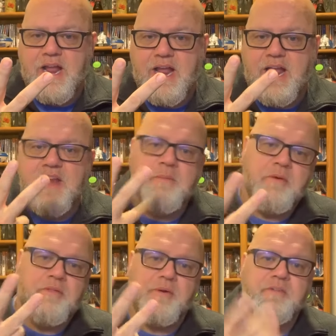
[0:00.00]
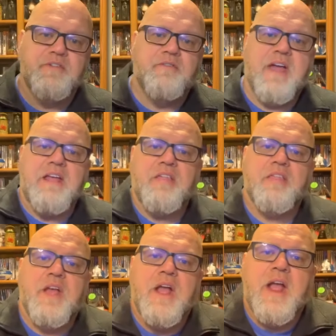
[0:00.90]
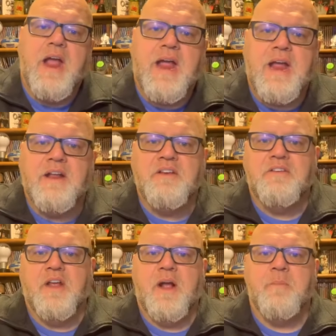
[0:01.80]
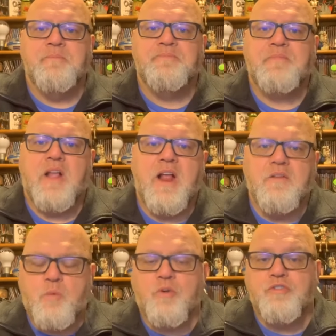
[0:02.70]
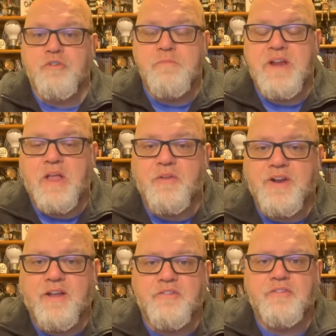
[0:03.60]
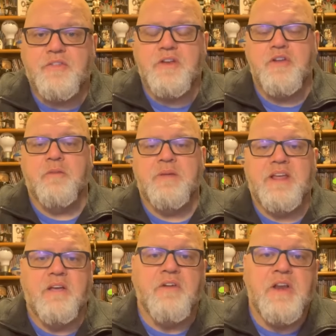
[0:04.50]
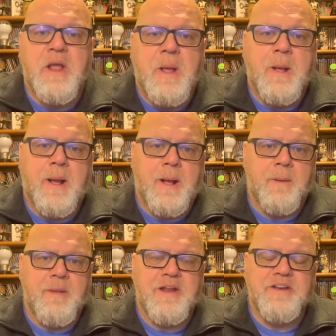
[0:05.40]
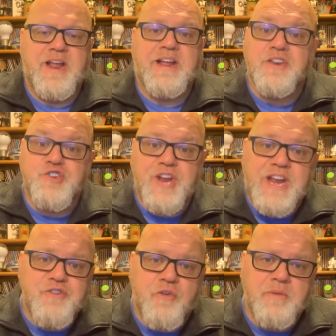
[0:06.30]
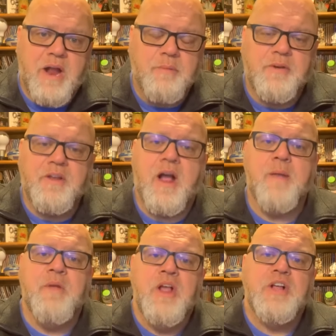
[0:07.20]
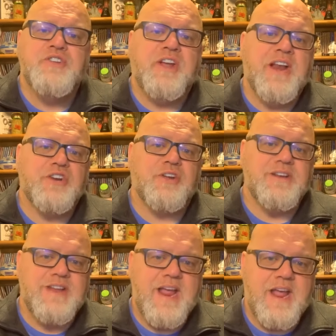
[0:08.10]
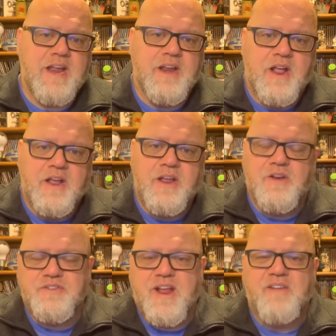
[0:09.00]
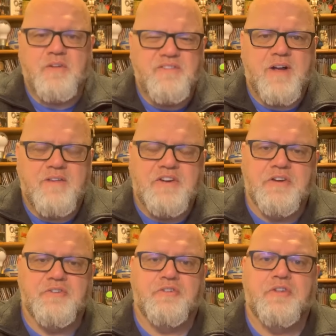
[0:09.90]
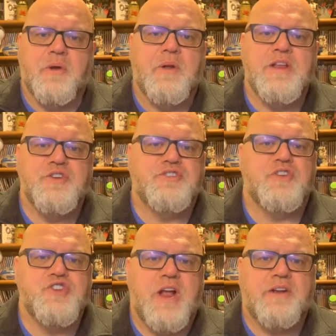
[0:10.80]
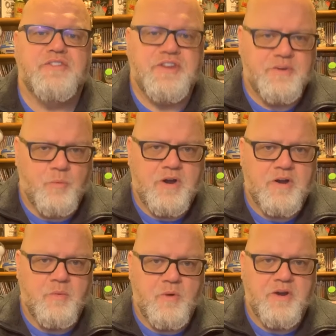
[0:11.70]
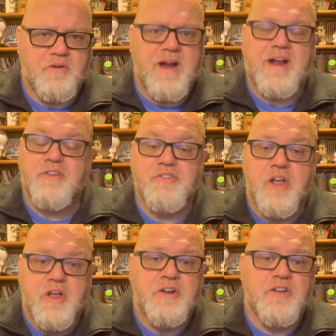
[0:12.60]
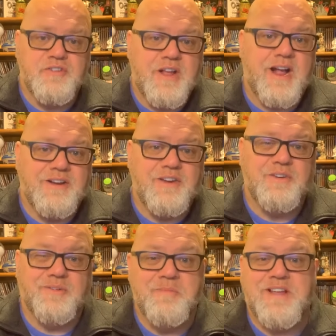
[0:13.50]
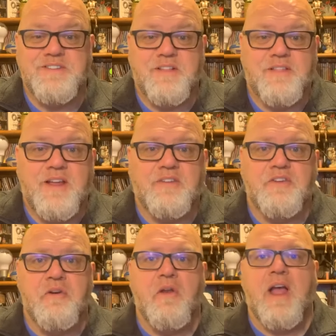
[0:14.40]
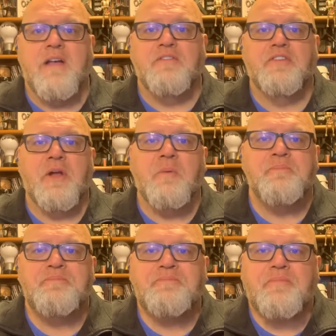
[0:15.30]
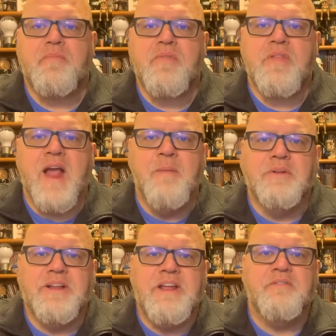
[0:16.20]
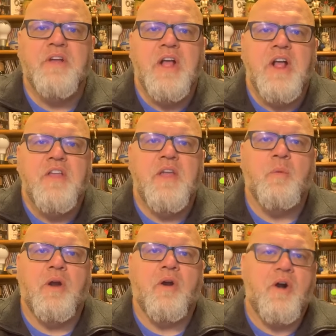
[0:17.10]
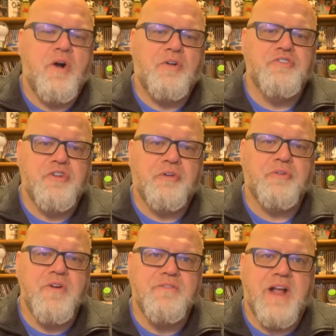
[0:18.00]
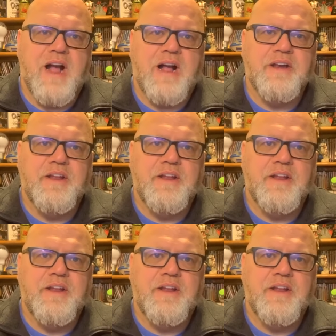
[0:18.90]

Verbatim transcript: and number three was faith. And um, and of course, there's many other gifts that you can be given, um, and it can change from time to time. So you can actually take it, you know, say every five years or so, and just to check, see where where you're at, because because God can do amazing things in your life. So I believe that we are all children of God,